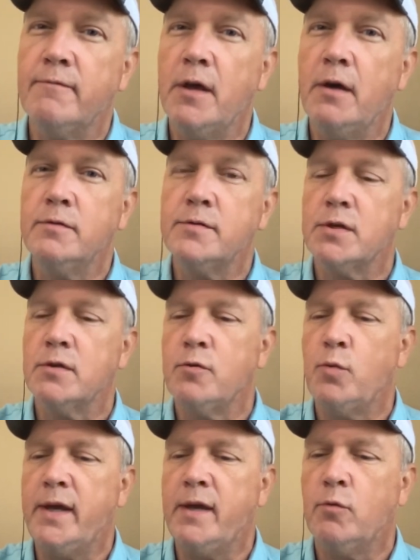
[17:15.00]
though, so the
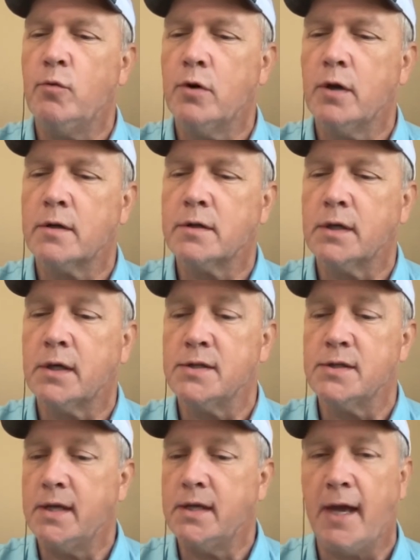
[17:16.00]
way it worked
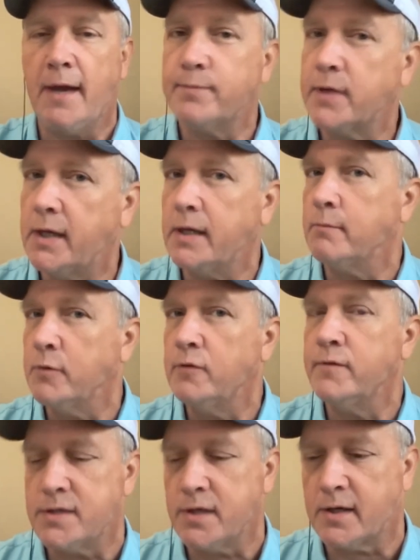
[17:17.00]
because they kept getting
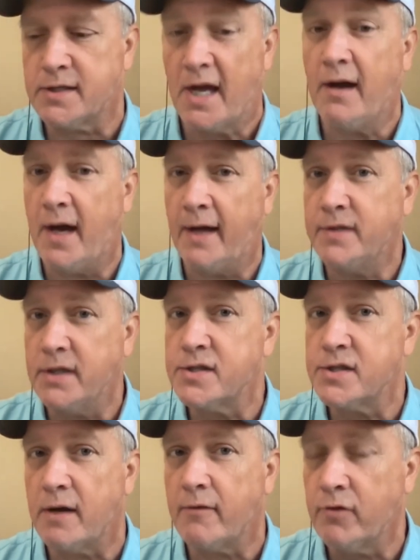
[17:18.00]
movies there because I, I, did
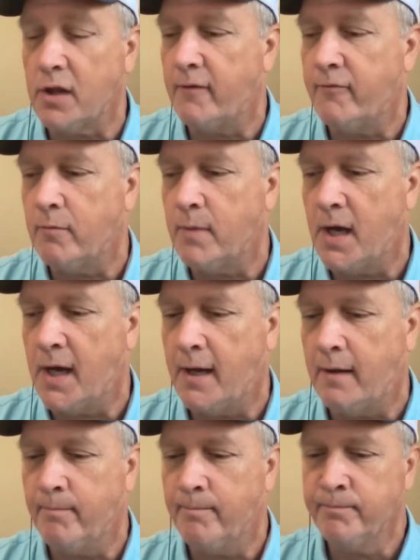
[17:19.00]
several of them.
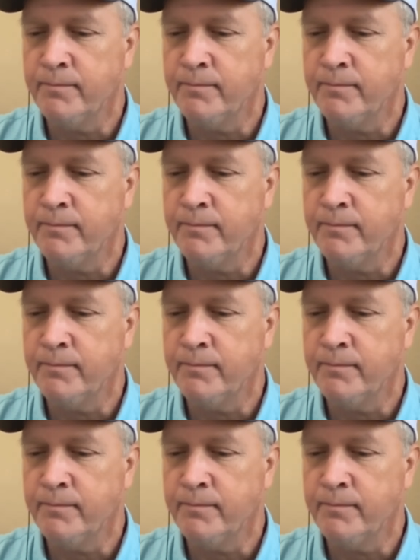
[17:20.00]
Um,